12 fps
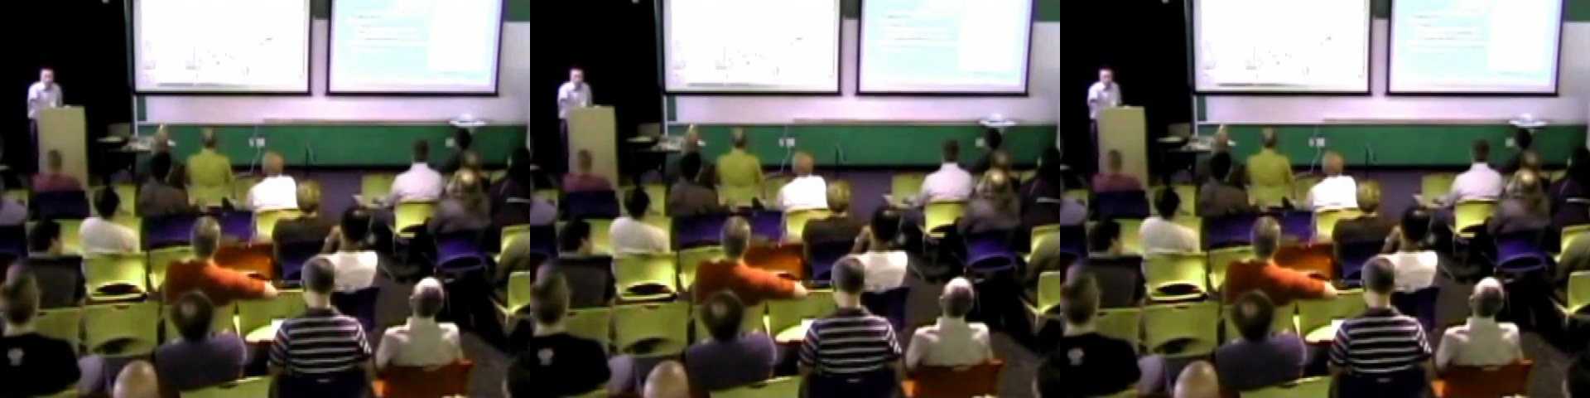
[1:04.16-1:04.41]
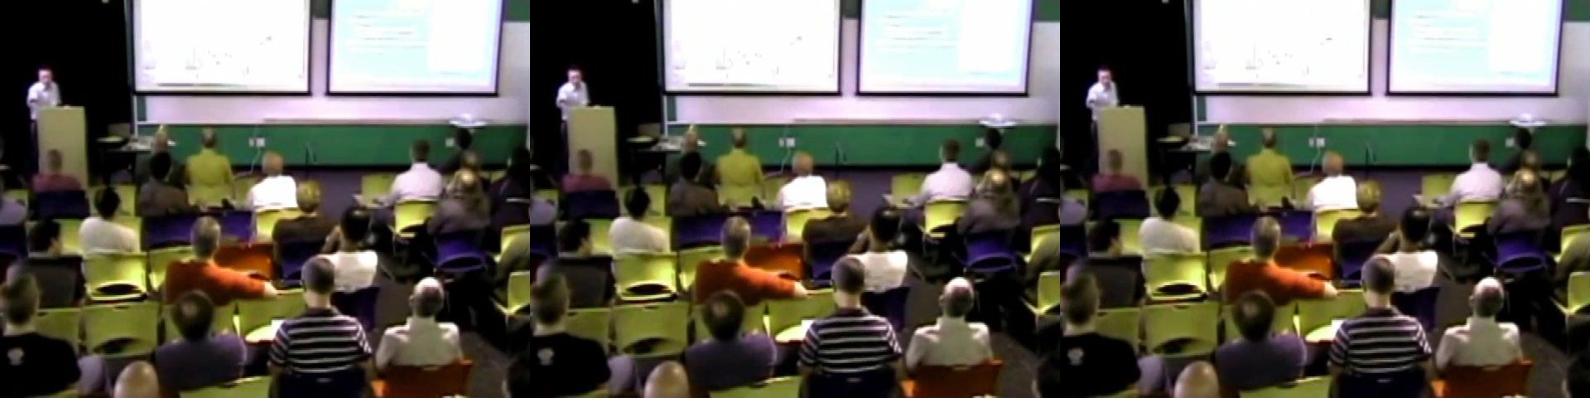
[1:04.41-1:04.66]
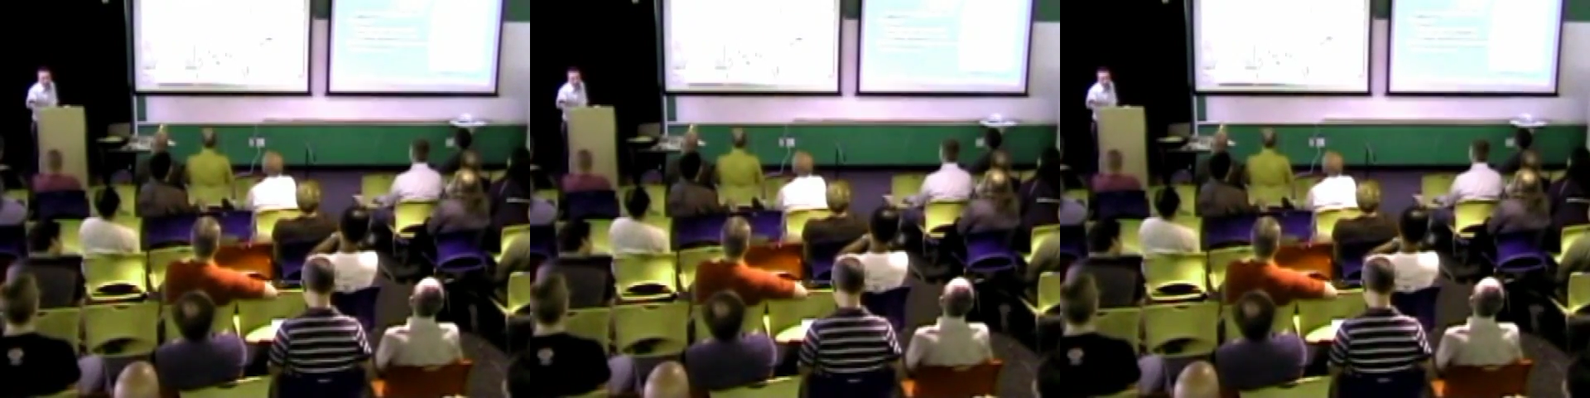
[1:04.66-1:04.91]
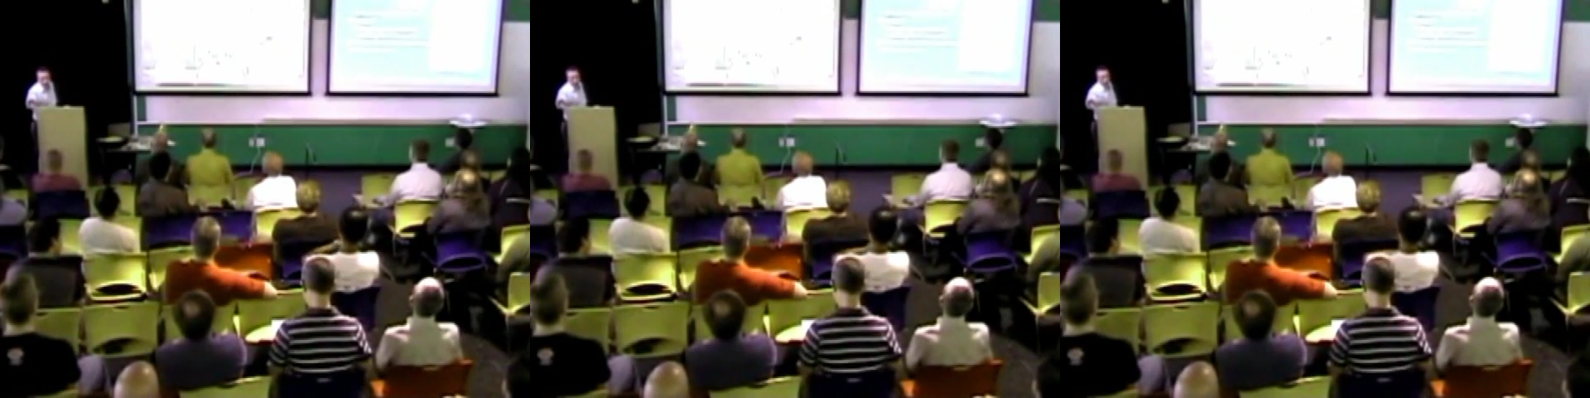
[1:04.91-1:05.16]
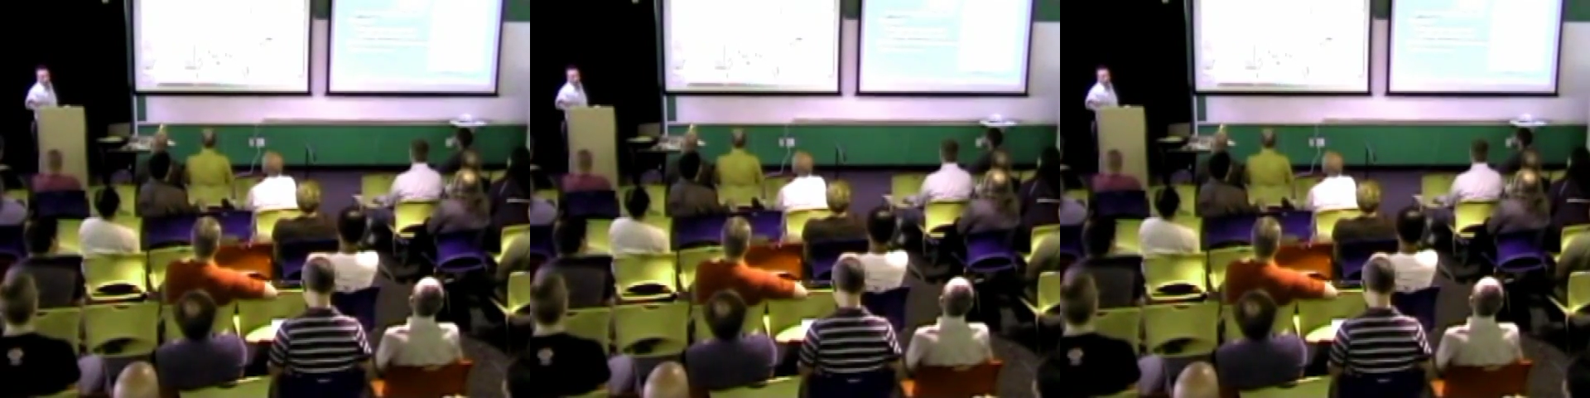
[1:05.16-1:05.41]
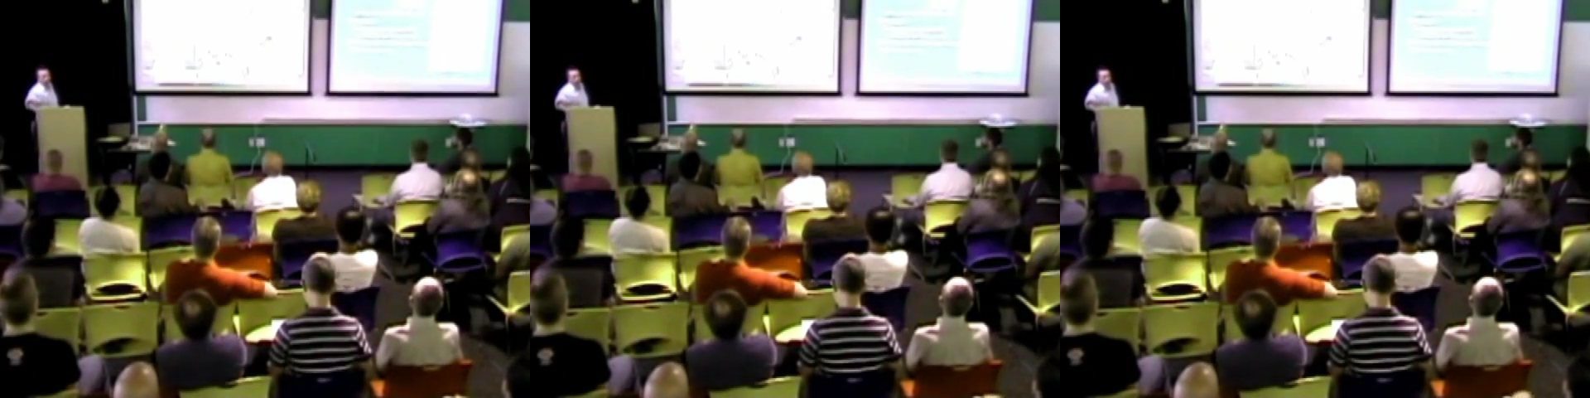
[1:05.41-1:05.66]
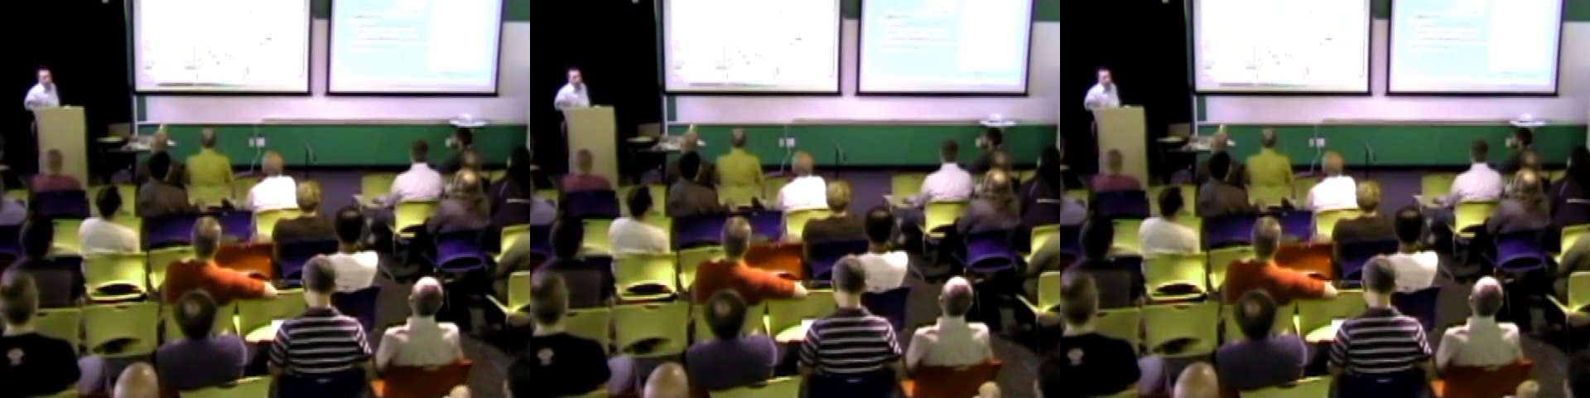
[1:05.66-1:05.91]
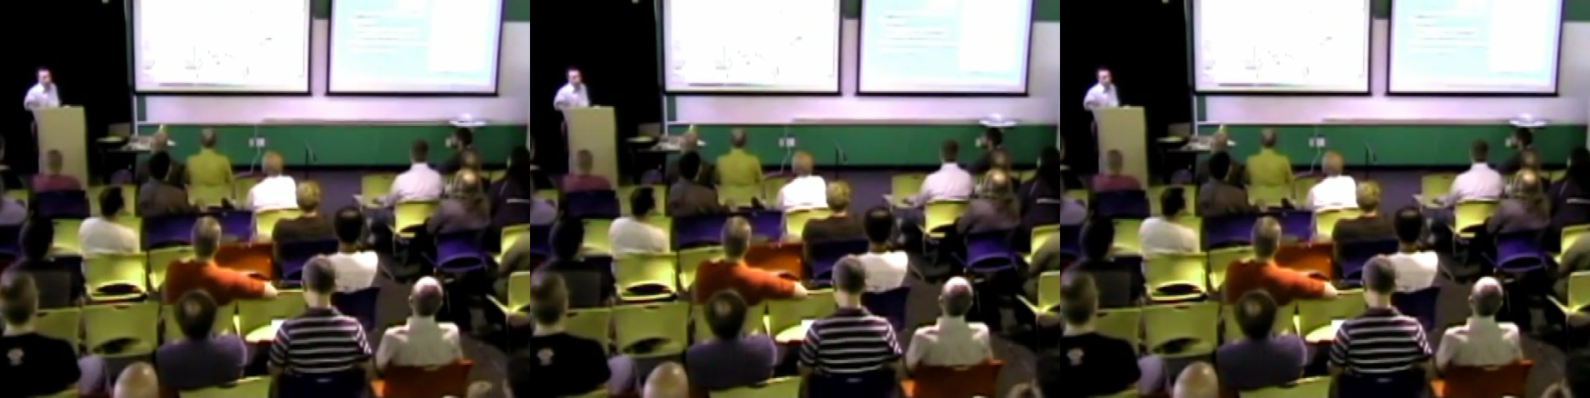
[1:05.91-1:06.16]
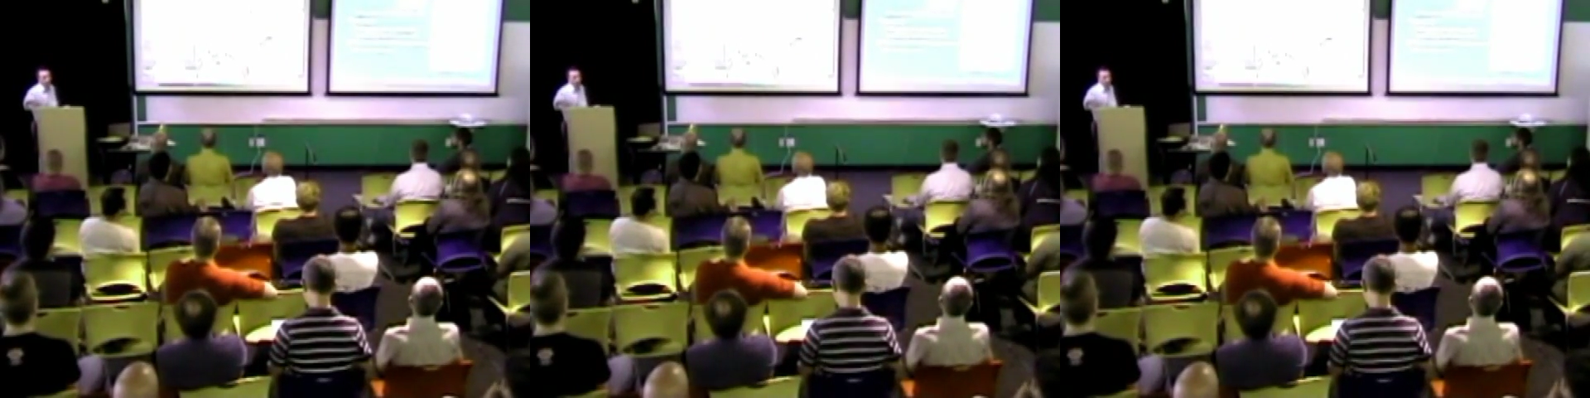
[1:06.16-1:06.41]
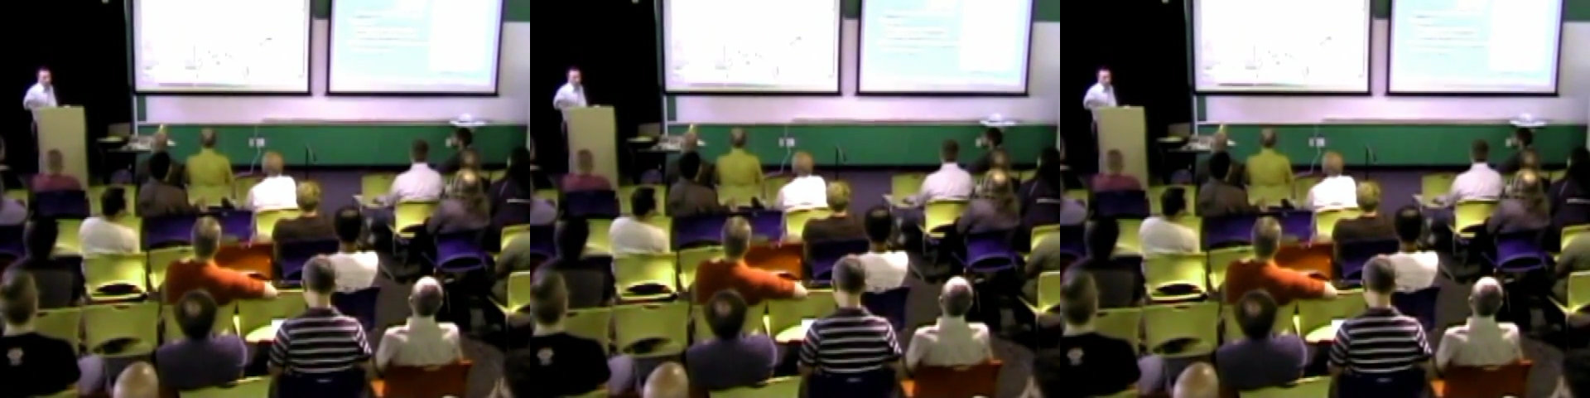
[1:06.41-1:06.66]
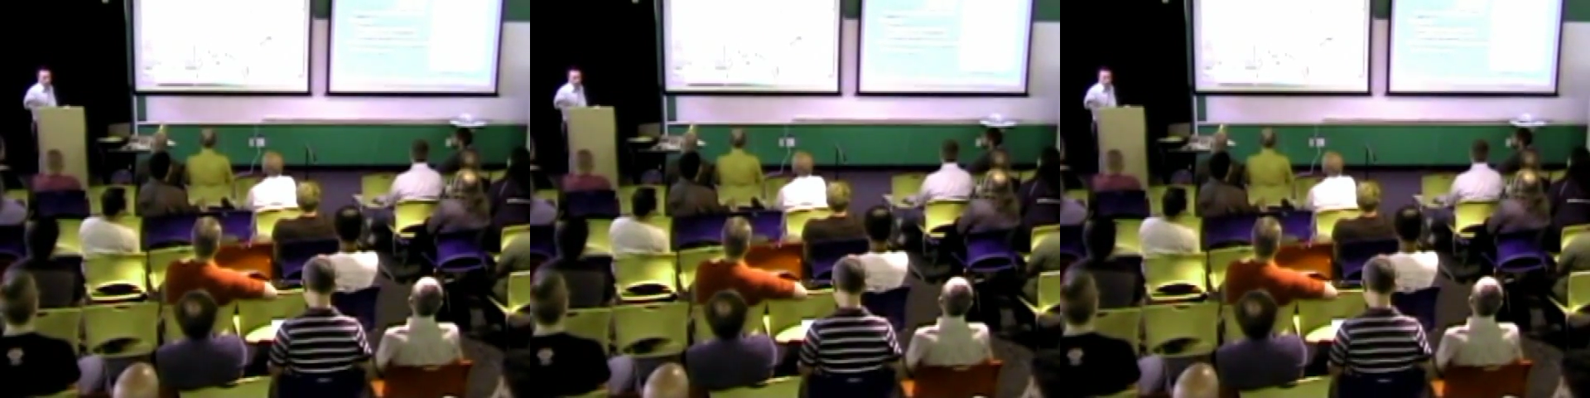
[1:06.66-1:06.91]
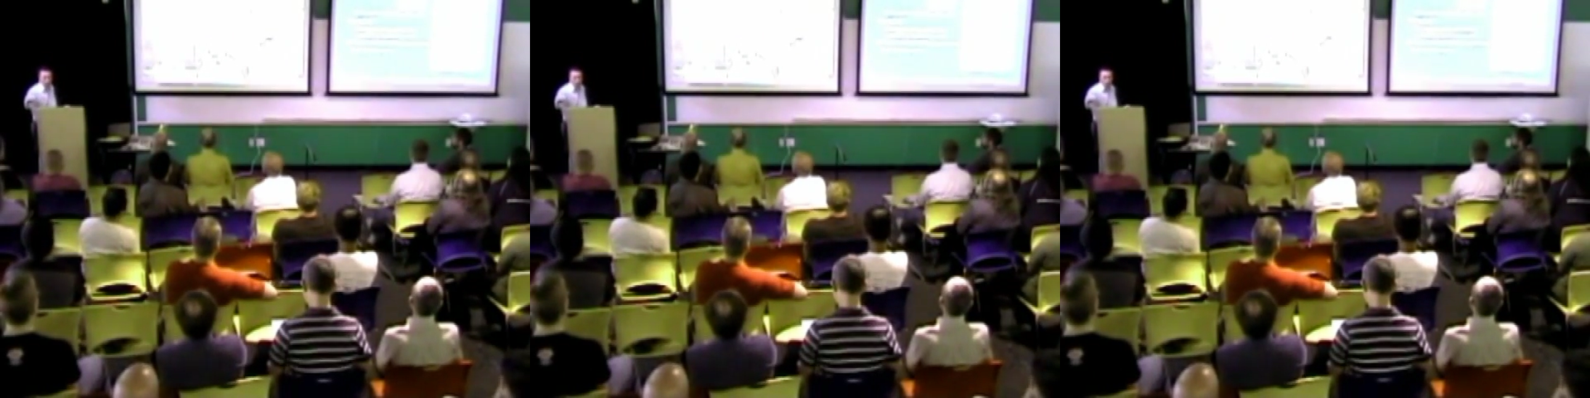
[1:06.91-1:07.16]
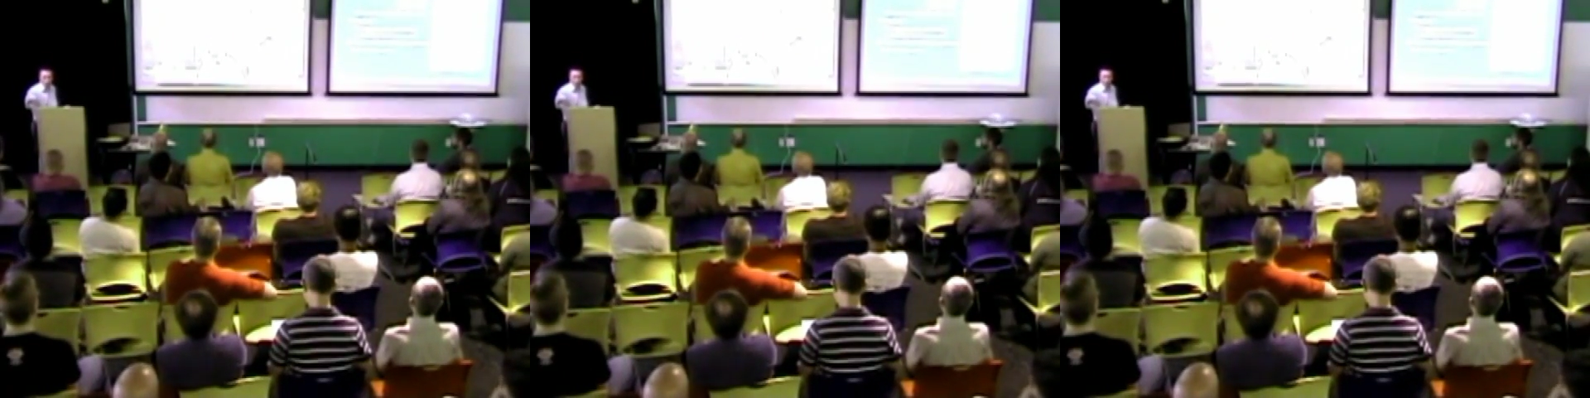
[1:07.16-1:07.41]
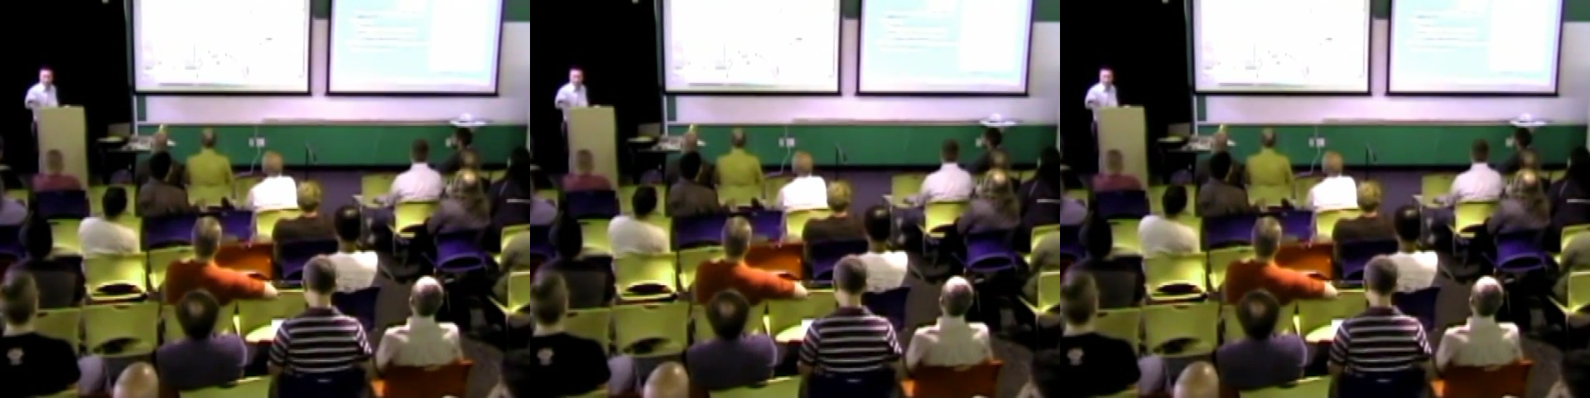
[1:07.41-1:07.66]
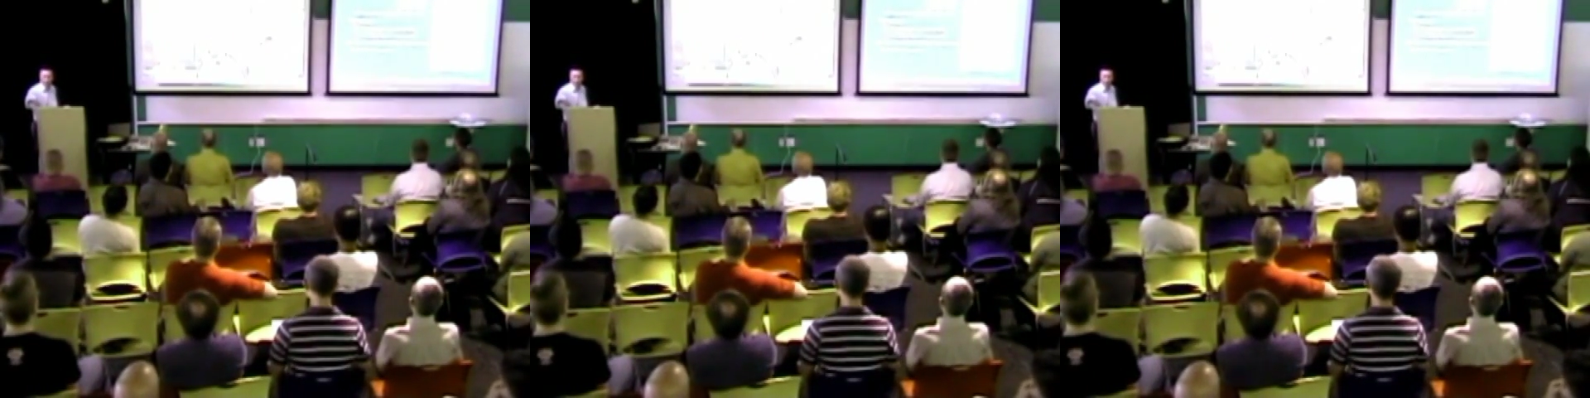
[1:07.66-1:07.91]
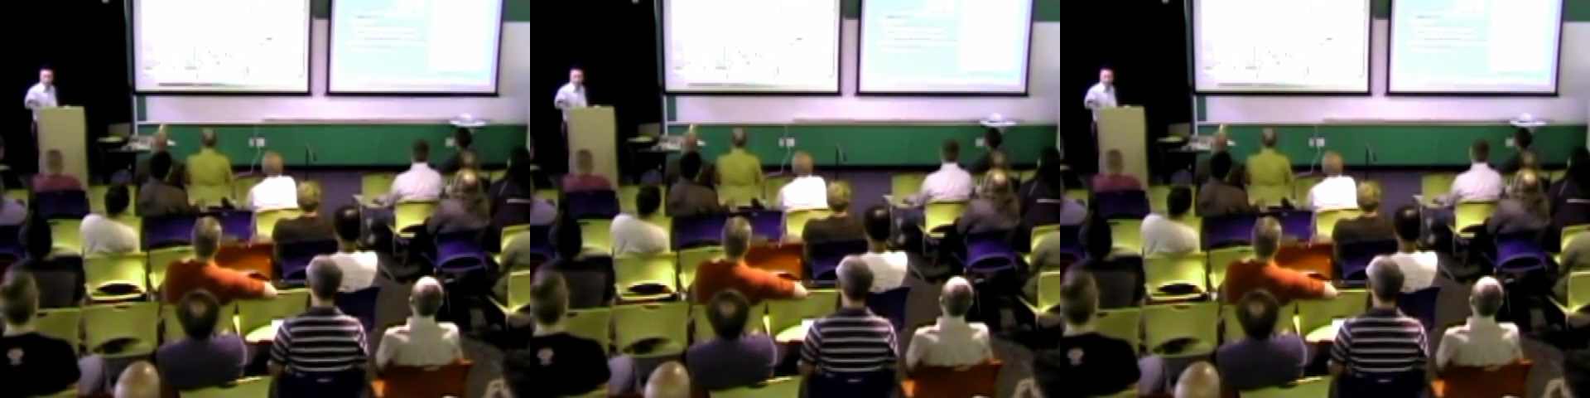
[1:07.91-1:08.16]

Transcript: (no speaker visible)